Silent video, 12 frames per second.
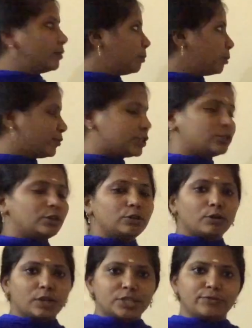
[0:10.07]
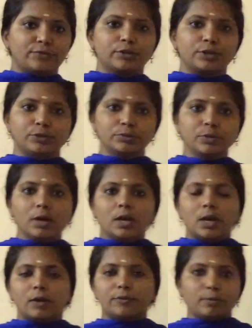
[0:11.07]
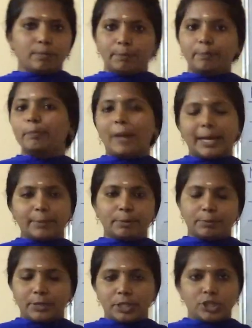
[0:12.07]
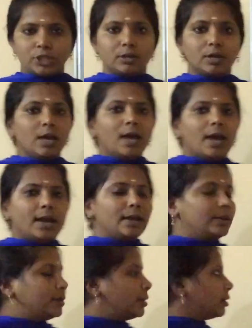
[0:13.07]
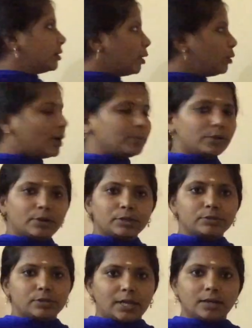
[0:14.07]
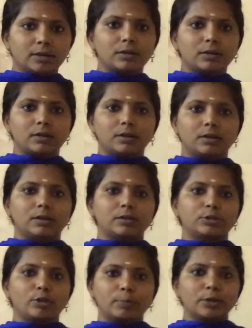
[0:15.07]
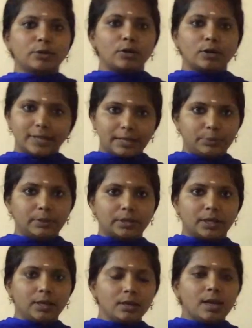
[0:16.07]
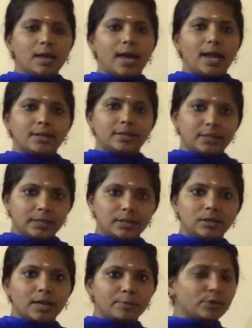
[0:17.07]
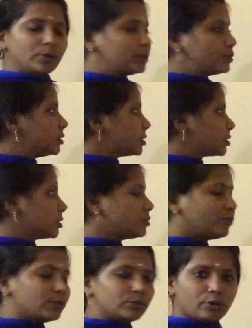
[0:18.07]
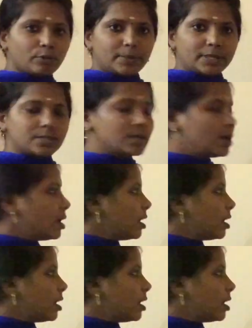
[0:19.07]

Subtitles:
professional knowledge for you for bank preparation. And now I'm going to take a topic called networking. And here I'm going to discuss few topics.